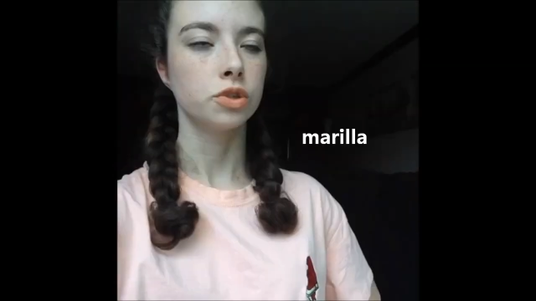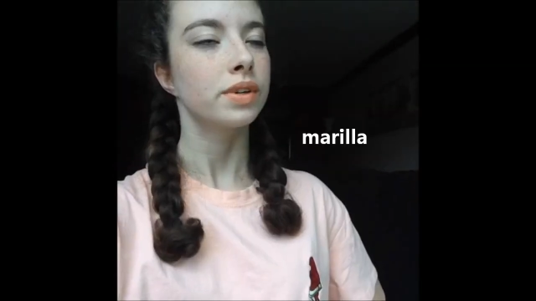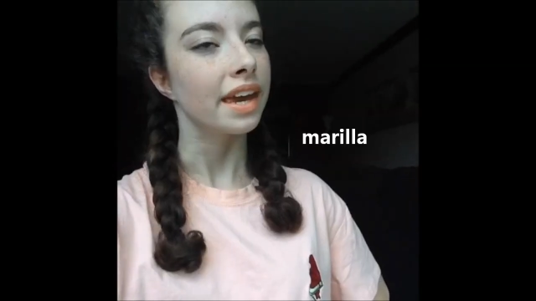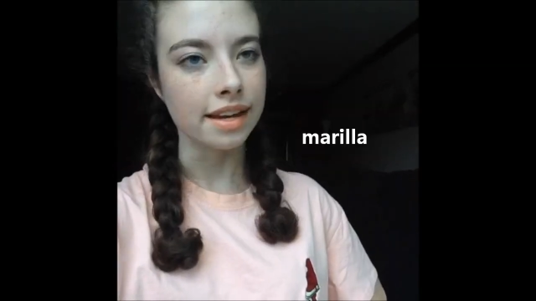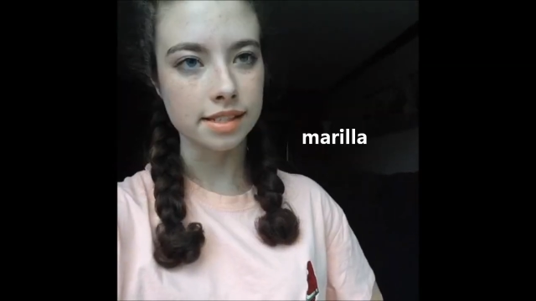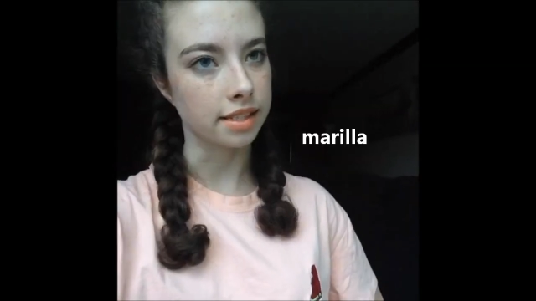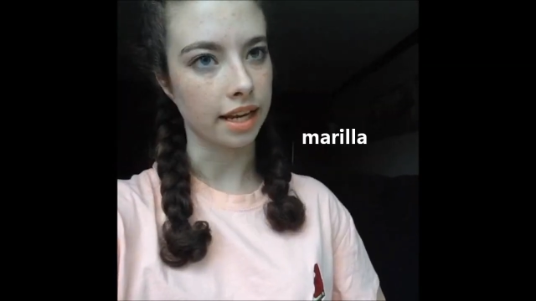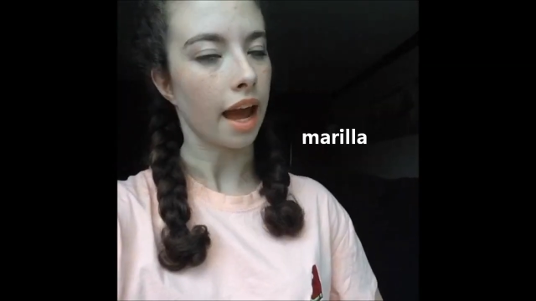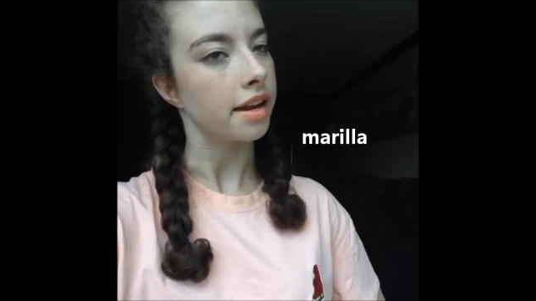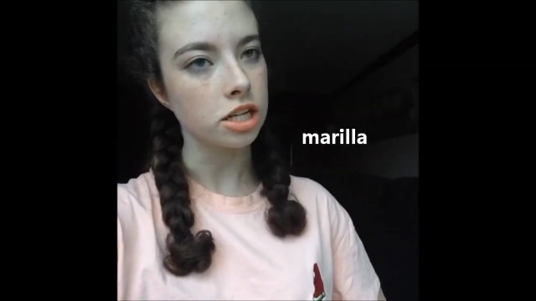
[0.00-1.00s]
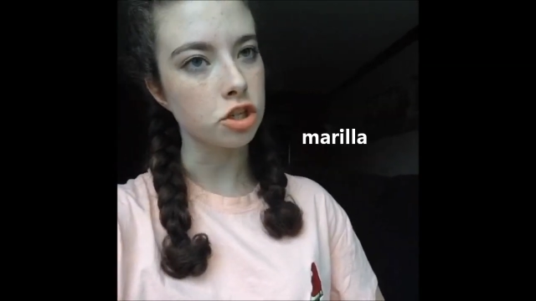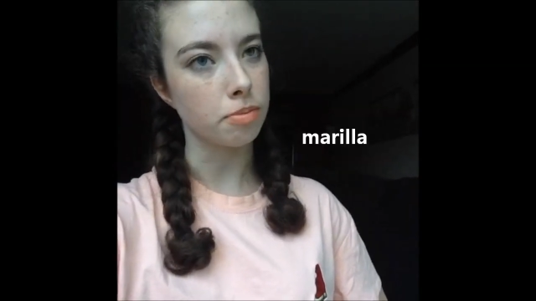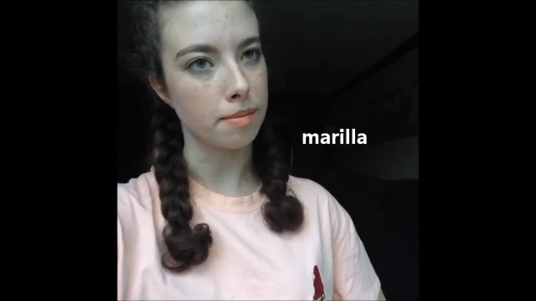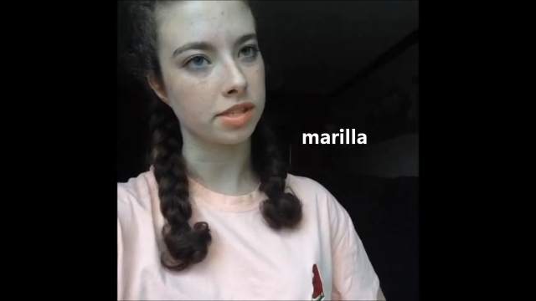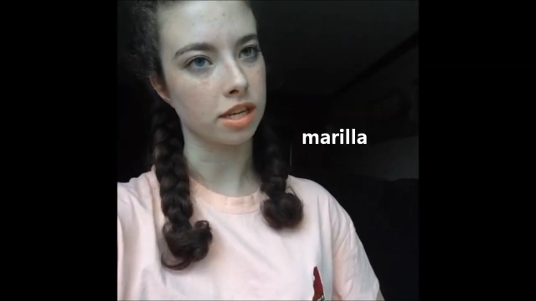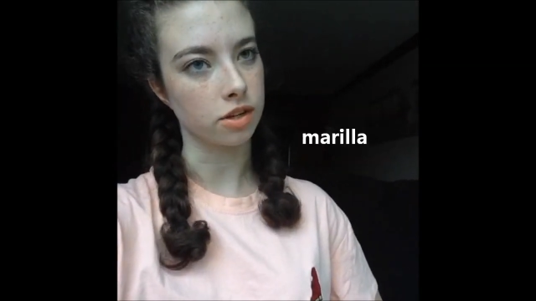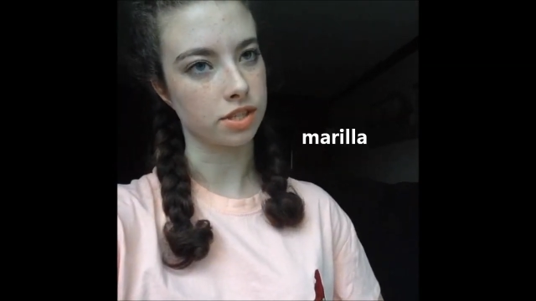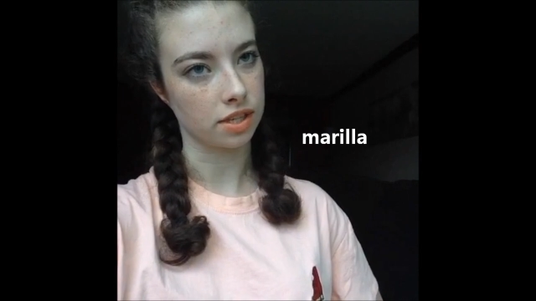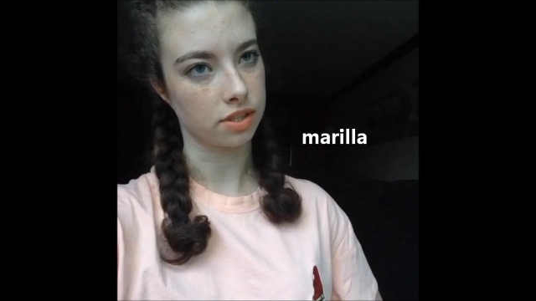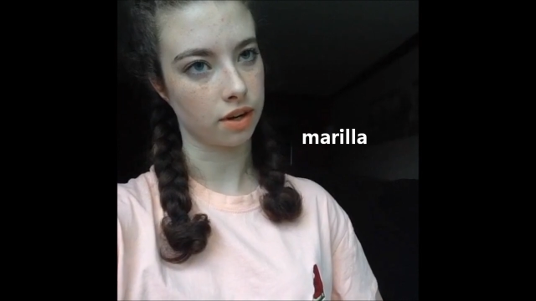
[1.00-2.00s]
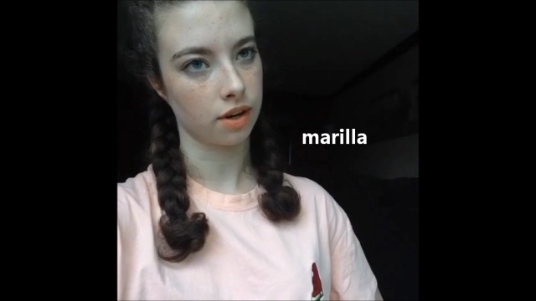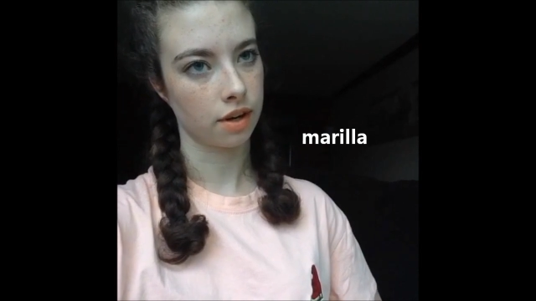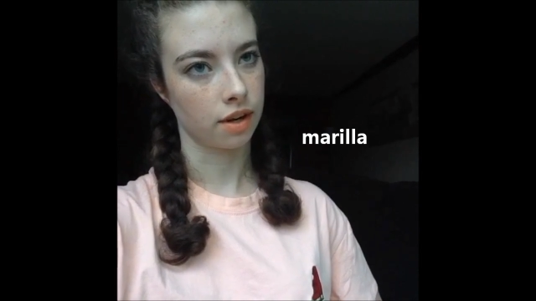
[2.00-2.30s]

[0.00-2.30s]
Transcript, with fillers: You can't tonight. I need you to babysit your sister.